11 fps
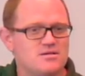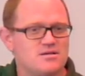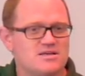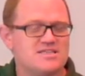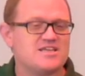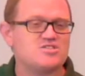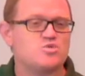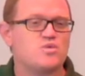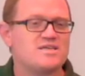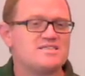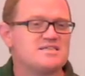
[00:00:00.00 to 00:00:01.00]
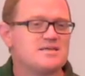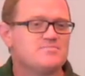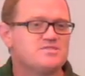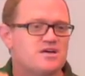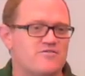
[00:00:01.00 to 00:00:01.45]
Because he doesn't want to see
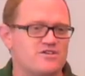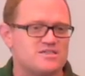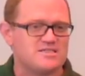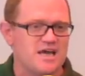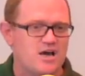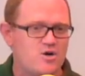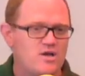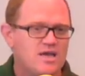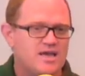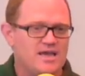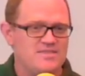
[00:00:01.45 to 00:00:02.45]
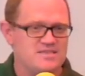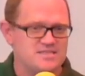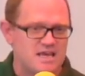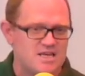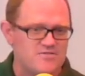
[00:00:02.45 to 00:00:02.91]
himself. Because now, in the
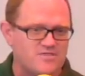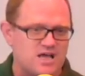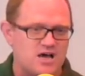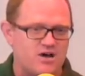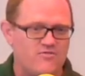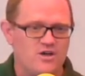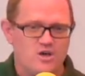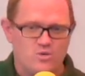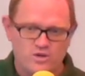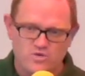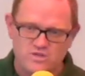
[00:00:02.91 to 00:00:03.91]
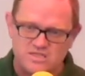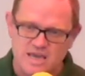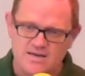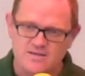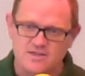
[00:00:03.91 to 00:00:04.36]
state of love, when you
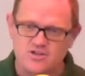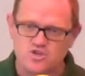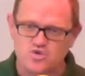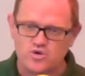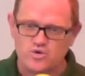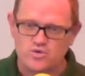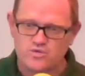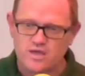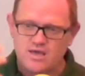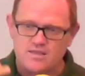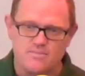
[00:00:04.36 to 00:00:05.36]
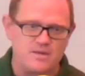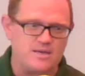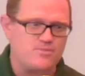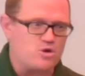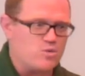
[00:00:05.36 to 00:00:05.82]
stand in that truth, the
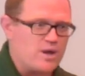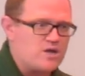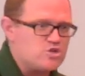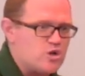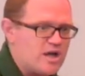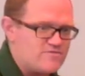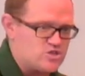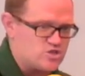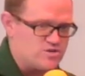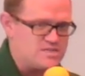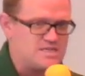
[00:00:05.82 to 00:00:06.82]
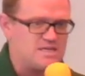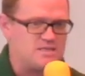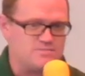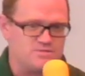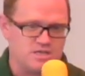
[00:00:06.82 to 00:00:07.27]
people around you have to start seeing
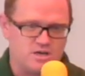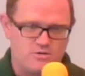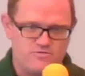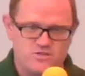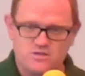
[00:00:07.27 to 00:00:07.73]
themselves.